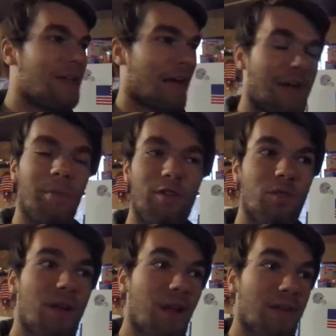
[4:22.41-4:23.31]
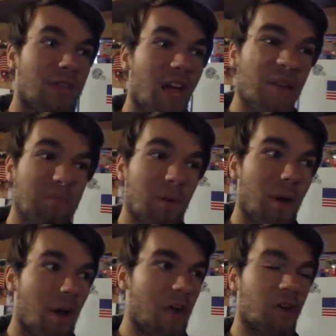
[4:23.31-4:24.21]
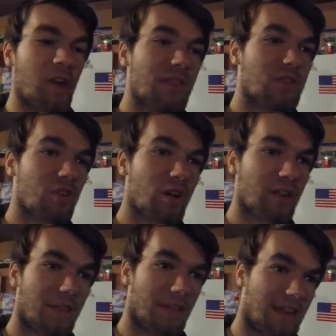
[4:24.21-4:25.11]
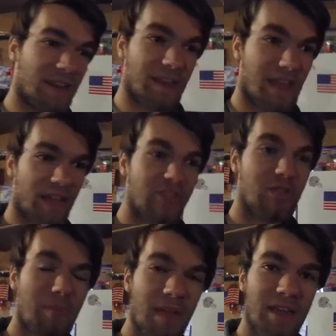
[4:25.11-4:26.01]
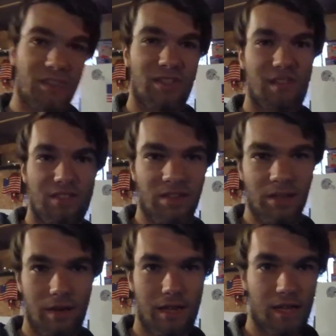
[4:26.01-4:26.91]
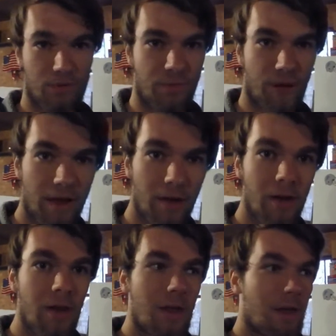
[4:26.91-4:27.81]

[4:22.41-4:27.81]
I'd much rather have a line blow out underneath the truck than in the engine bay, because it's less likely to catch fire,